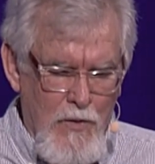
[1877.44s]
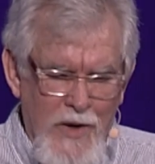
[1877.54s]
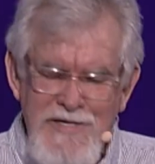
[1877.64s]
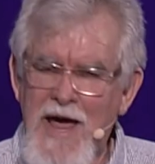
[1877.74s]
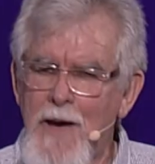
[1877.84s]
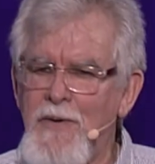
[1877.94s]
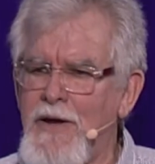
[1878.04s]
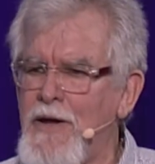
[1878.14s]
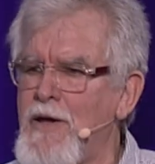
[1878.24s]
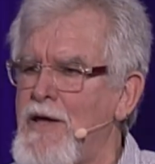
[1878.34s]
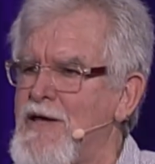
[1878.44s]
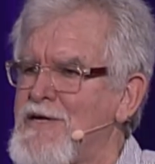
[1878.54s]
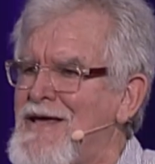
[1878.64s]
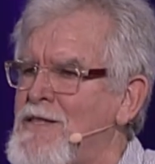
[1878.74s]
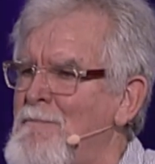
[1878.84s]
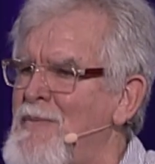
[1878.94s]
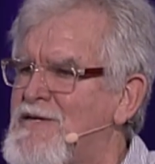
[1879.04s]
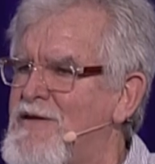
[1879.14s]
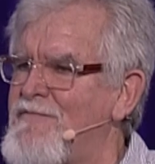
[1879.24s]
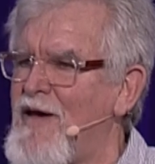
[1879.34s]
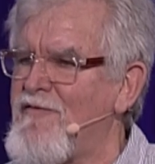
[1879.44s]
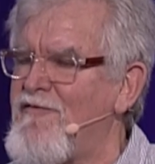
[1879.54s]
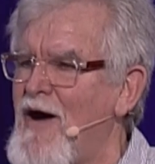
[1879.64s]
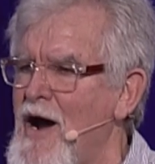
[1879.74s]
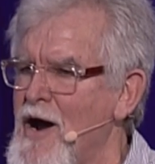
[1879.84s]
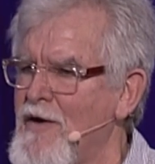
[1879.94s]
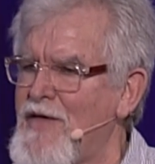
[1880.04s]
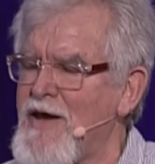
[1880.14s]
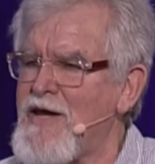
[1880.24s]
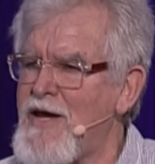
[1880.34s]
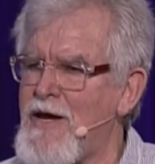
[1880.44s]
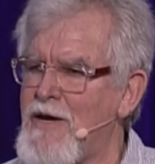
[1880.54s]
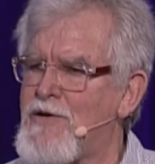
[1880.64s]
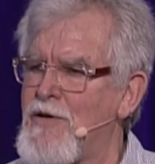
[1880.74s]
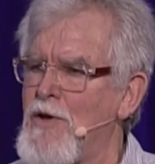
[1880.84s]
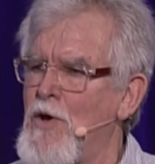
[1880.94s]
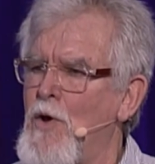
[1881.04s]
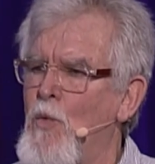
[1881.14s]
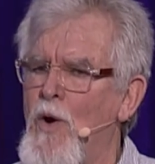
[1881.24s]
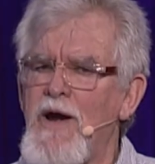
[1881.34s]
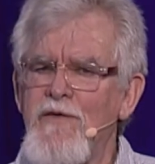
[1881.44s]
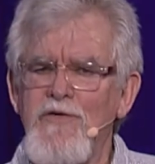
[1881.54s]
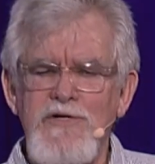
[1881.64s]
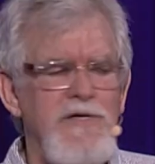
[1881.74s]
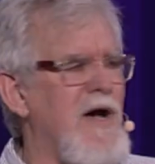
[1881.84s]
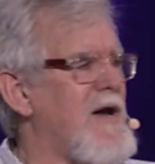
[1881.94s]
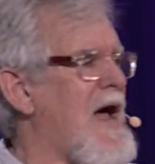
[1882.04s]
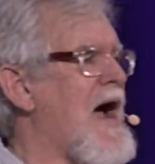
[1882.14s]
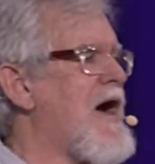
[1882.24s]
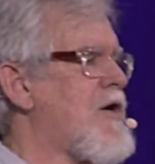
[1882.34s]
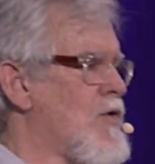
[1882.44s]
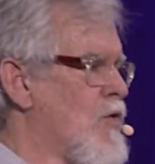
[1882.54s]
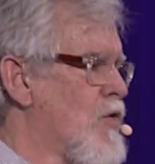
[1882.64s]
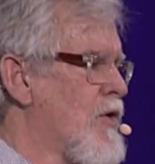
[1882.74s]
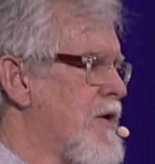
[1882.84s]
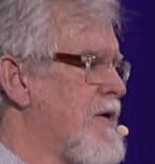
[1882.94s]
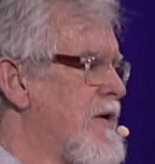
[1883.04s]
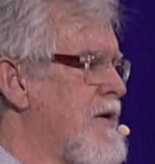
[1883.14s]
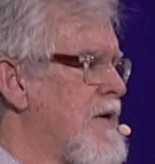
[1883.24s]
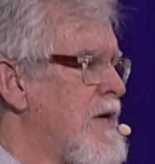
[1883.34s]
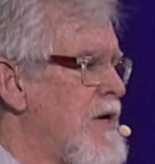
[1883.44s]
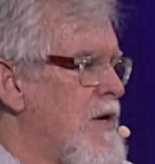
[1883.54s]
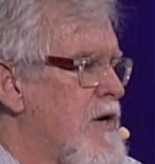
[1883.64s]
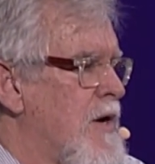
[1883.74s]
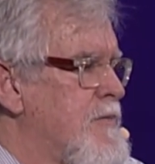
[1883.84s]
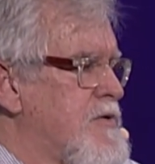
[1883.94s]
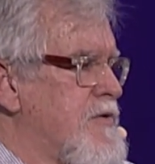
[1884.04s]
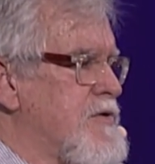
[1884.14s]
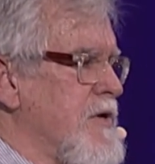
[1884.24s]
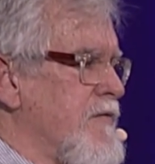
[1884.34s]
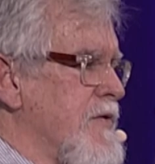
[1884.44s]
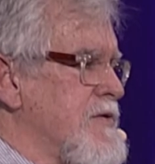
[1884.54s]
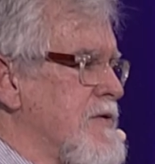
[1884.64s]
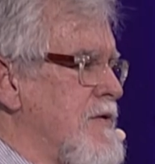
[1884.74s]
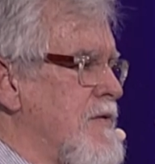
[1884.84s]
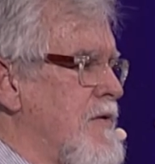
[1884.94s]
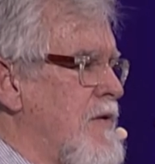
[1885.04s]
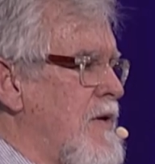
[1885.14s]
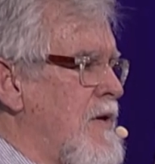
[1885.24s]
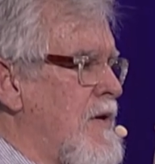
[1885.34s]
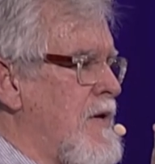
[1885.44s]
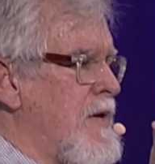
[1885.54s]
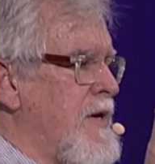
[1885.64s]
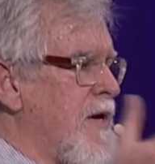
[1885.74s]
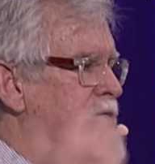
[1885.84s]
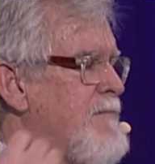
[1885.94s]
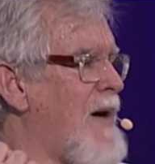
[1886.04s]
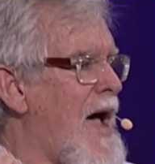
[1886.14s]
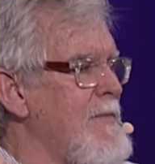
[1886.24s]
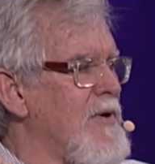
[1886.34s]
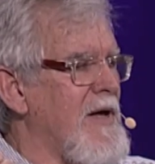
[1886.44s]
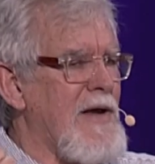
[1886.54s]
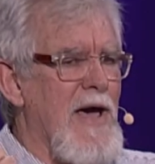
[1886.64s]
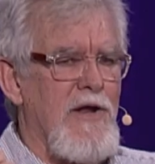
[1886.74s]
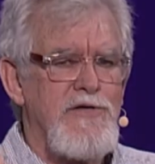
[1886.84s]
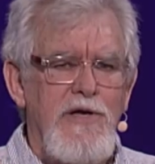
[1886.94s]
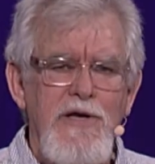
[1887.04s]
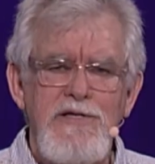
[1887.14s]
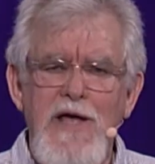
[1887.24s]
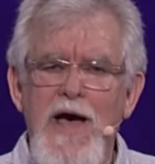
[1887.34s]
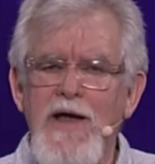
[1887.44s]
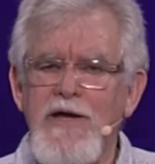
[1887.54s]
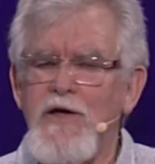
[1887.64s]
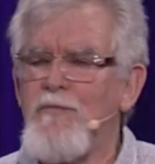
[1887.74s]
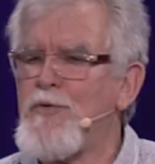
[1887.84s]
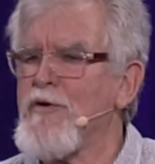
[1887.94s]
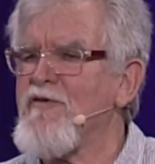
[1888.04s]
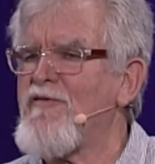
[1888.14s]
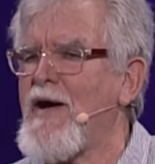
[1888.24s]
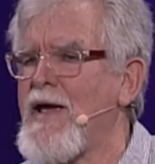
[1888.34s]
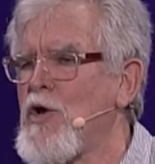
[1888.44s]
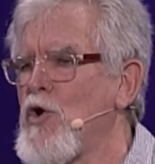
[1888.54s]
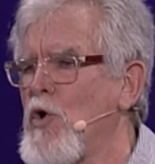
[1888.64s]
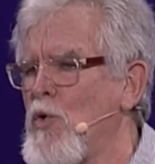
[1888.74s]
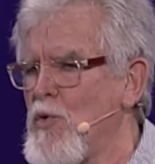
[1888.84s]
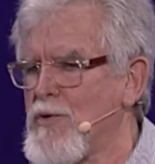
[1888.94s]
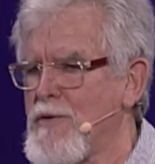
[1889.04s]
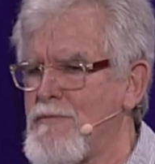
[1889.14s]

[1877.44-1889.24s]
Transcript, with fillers: What's happening is in the midst of that fire, that heat, whatever is not iron ore comes to the surface. Now, the Bible analogy is the idea of purifying gold.